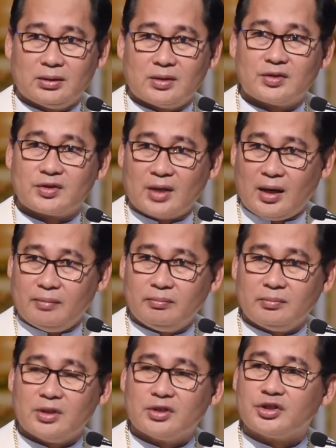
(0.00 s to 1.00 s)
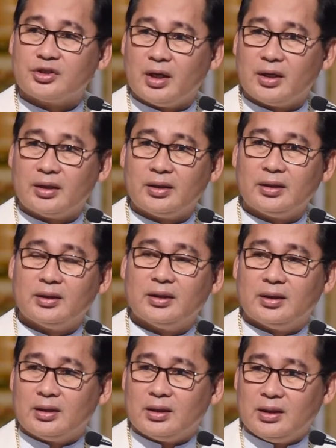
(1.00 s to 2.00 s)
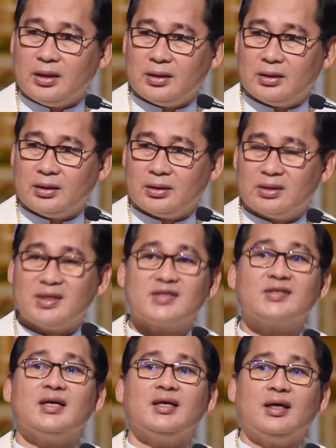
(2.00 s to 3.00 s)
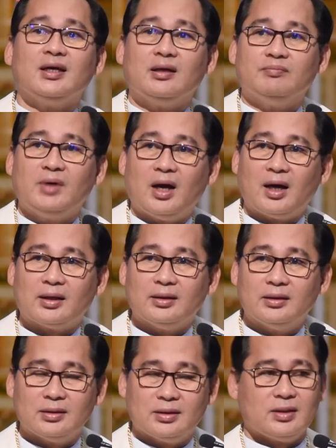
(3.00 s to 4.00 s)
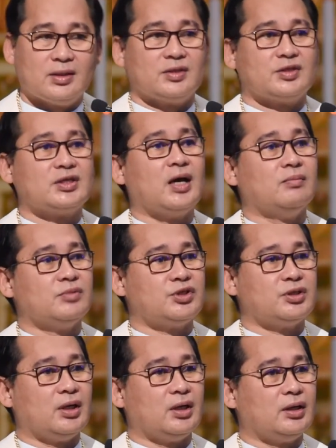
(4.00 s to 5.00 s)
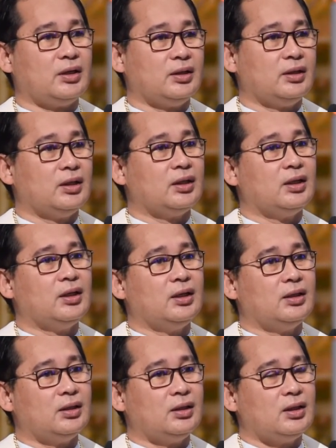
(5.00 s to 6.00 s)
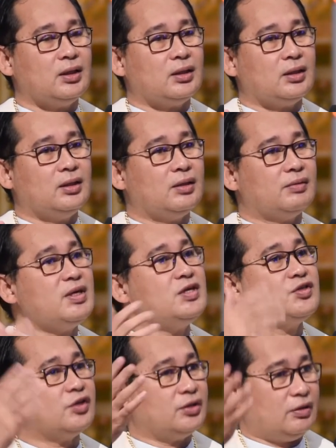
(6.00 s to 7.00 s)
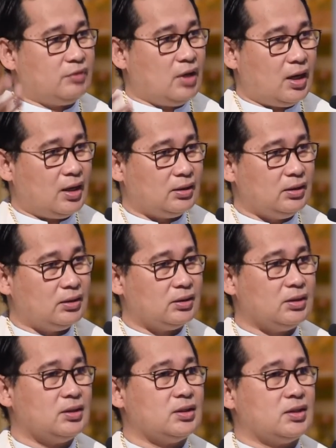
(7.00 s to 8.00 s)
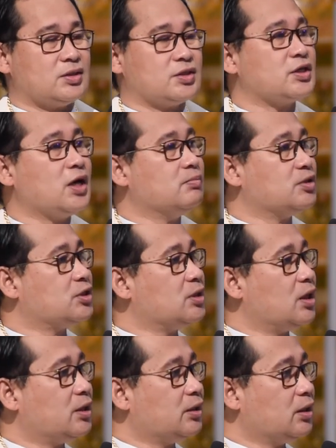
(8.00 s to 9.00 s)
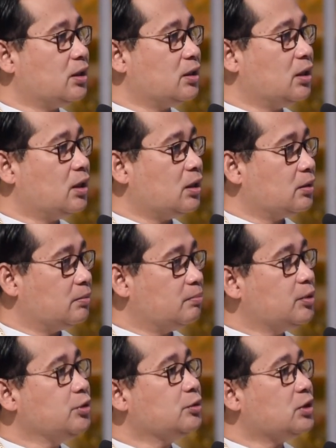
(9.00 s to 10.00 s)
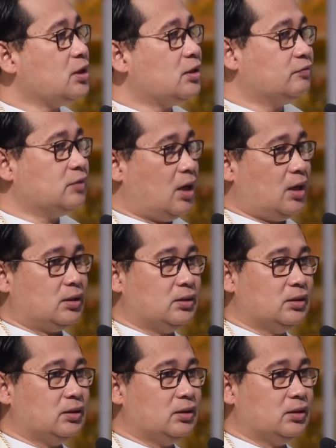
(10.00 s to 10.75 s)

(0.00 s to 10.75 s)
Some share in the singing of God. Some share in the reason of God. Some share in the beauty of God.